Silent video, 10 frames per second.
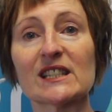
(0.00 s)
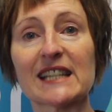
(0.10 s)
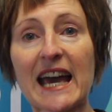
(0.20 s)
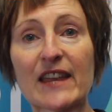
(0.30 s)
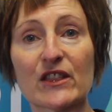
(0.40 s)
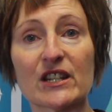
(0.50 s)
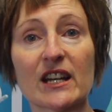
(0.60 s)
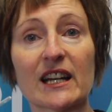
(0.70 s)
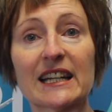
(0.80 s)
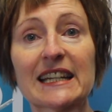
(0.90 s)

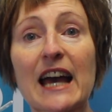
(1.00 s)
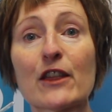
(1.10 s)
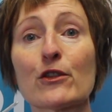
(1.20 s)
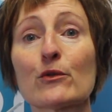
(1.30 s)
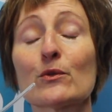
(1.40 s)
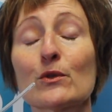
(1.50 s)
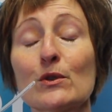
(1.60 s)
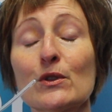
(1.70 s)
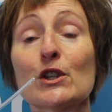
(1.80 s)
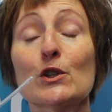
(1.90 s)
catheter
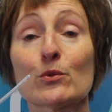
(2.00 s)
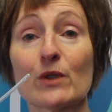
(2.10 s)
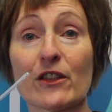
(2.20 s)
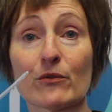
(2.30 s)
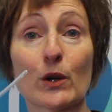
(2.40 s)
through the urethra,